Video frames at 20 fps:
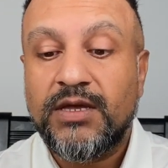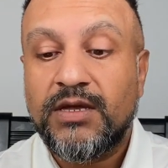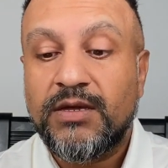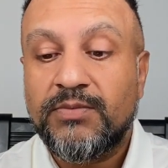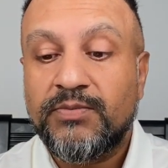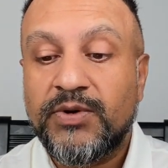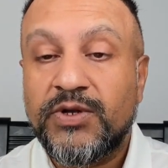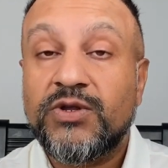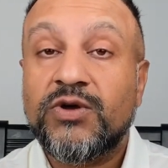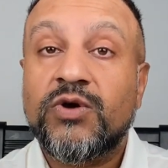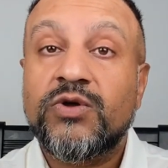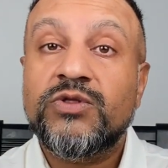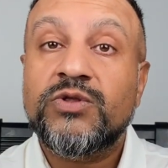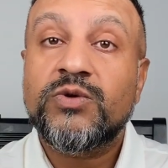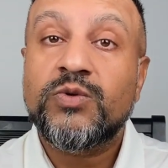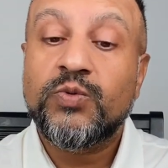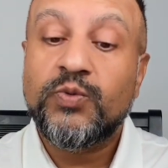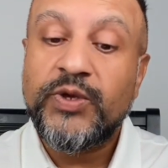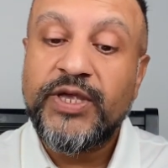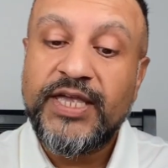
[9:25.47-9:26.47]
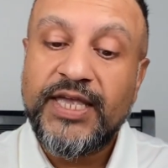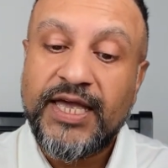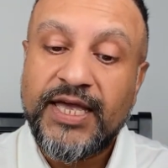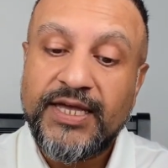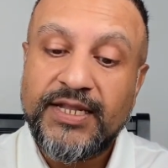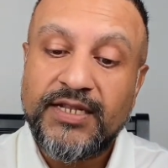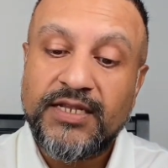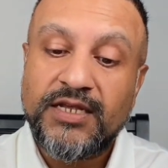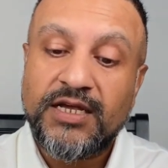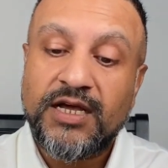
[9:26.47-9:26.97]
but on the
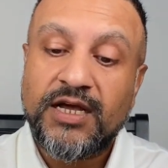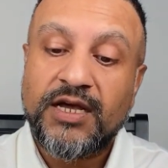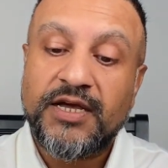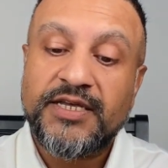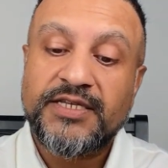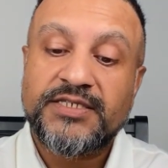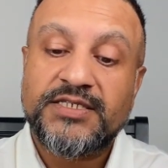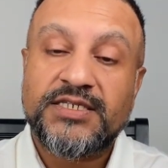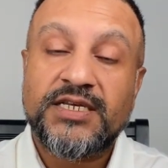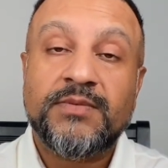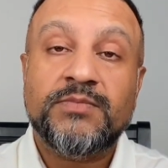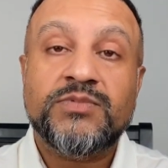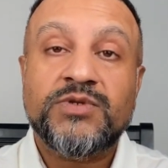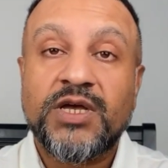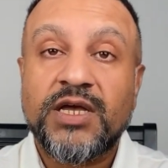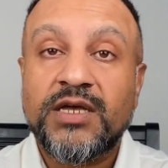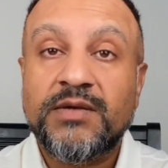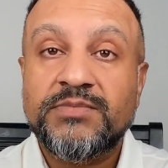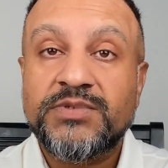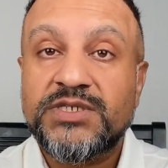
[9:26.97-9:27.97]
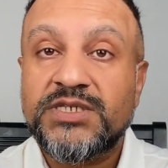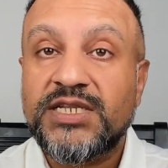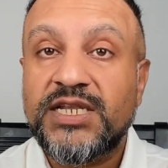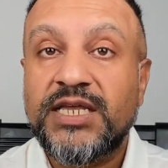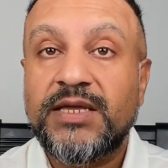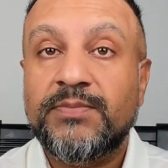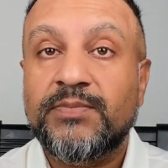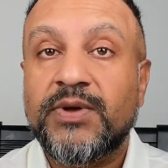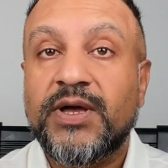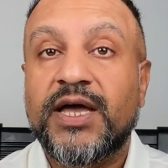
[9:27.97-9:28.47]
weekend, I sometimes
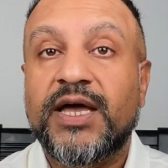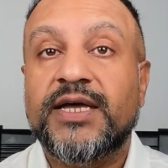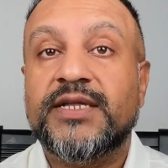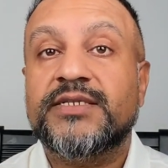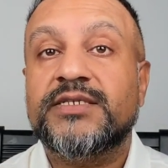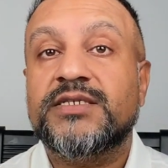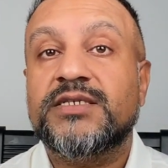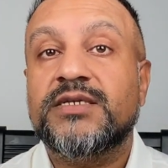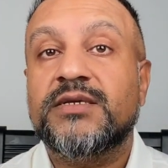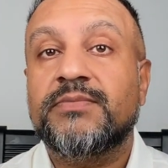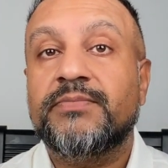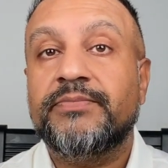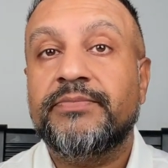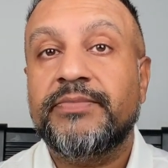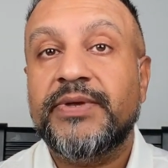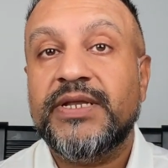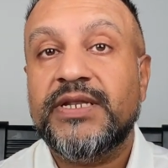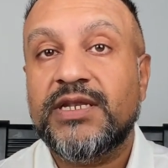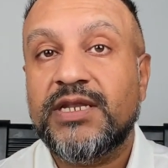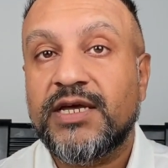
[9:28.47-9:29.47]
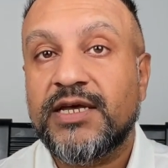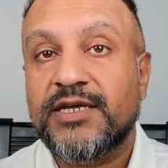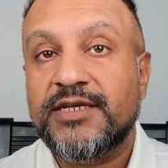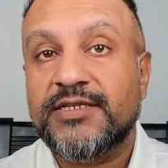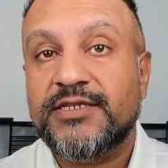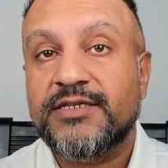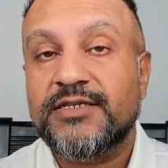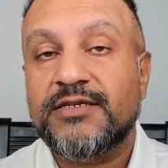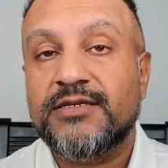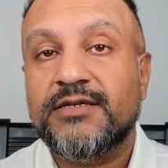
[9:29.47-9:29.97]
sleep at
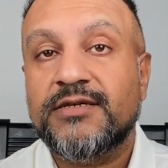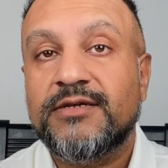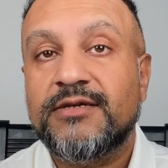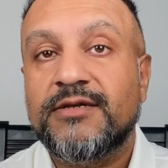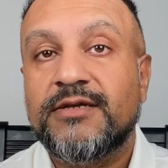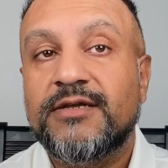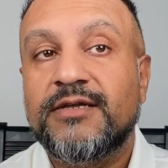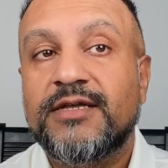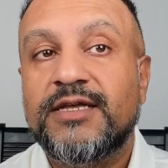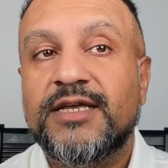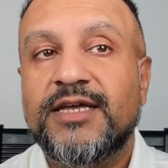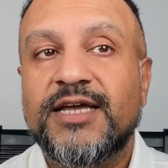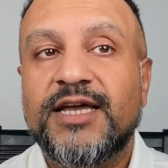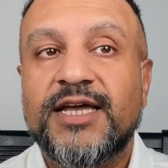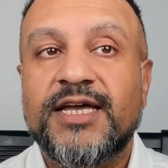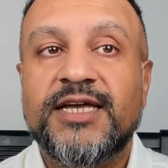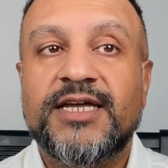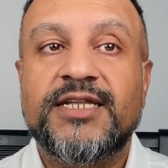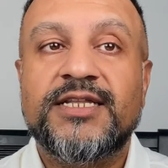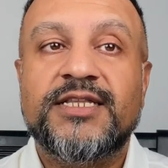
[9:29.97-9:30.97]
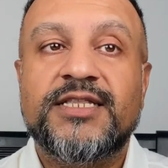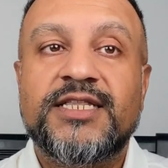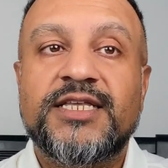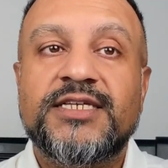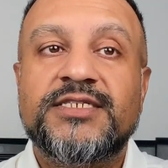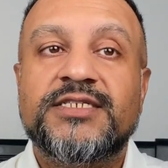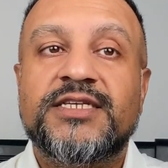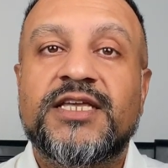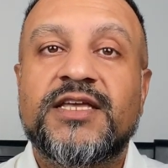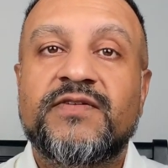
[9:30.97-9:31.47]
midnight. And
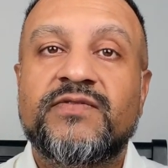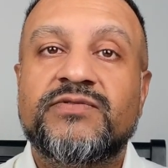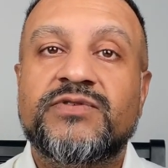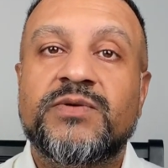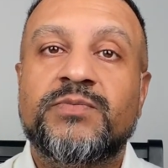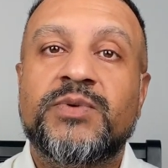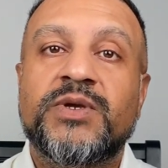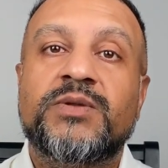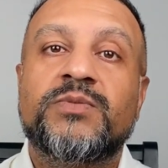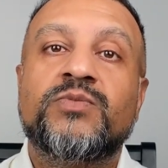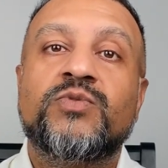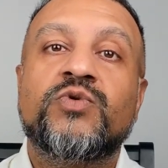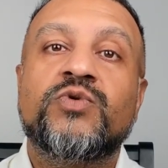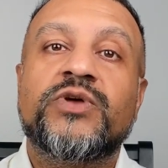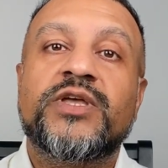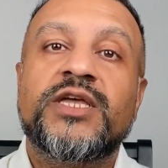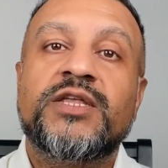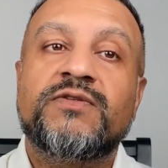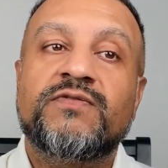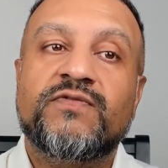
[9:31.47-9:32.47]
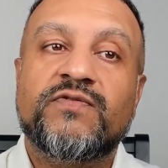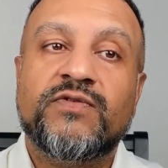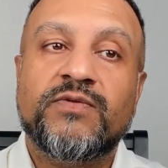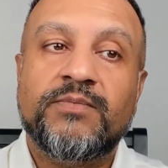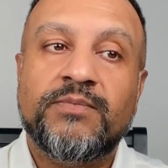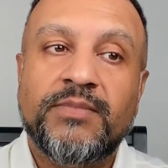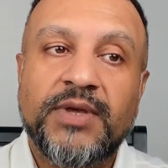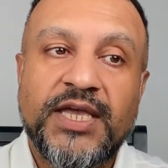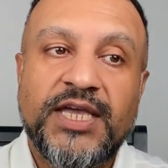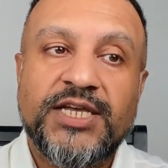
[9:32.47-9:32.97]
this gives a bit more
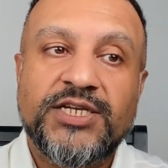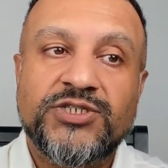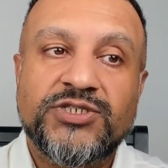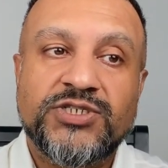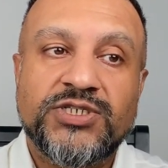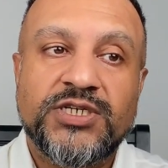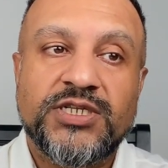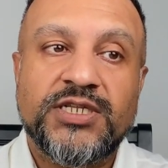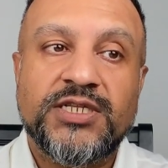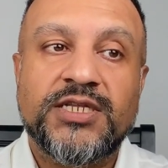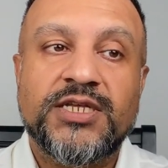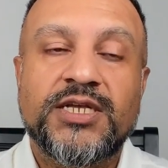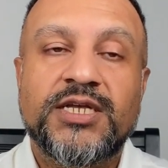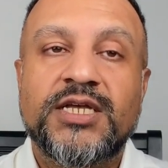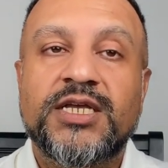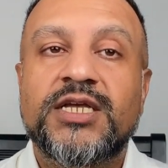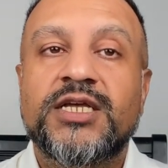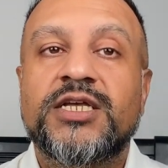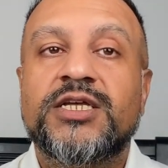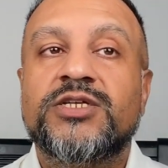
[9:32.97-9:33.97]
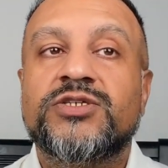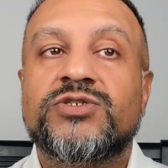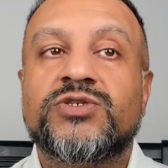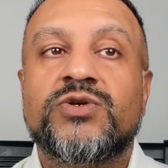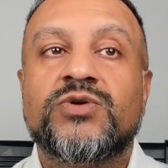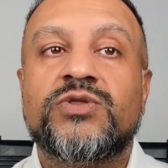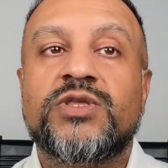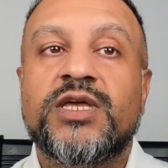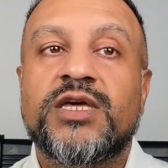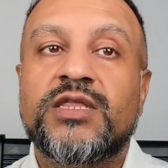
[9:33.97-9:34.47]
information so
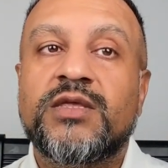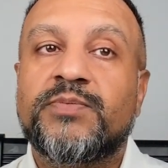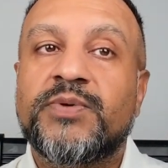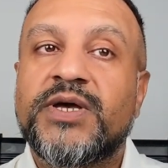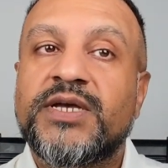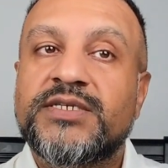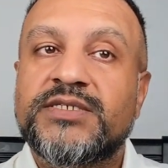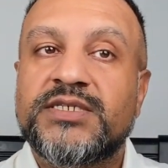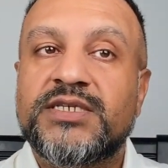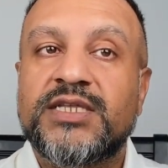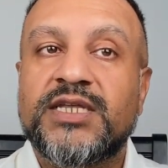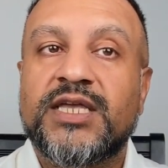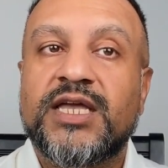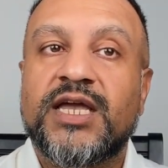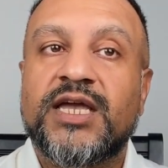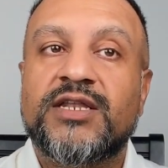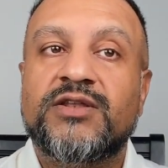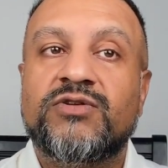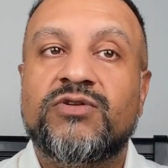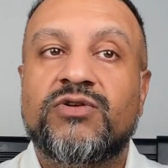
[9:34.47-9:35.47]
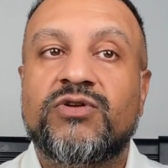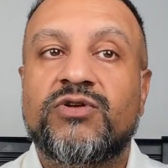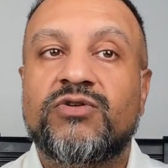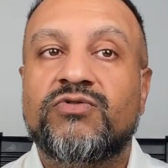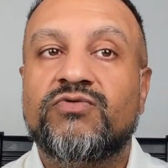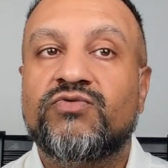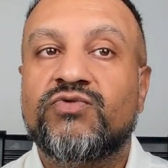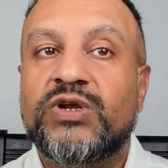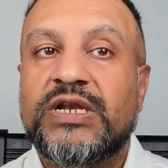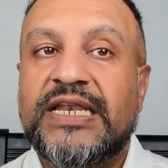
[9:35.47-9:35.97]
the other person can
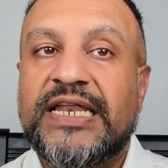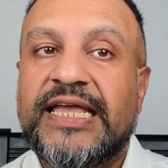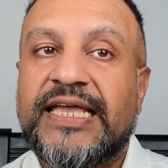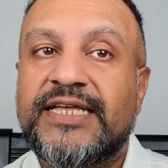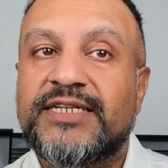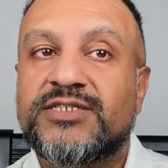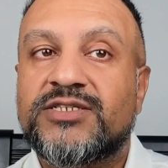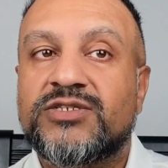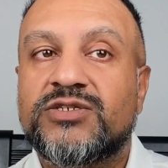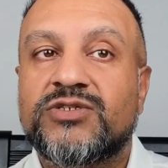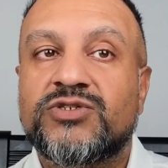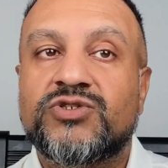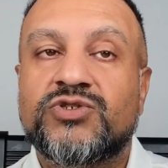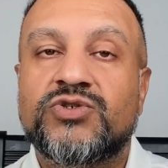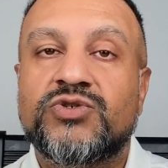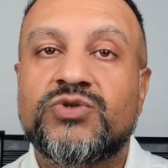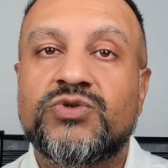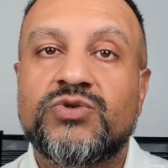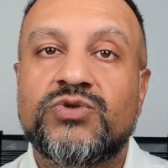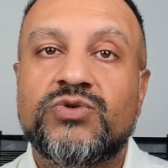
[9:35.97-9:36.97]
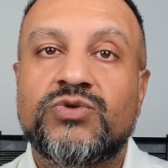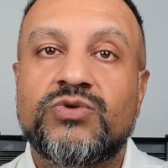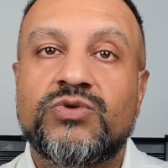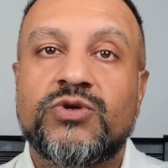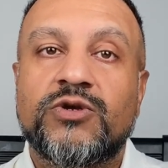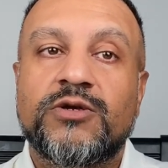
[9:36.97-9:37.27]
relate to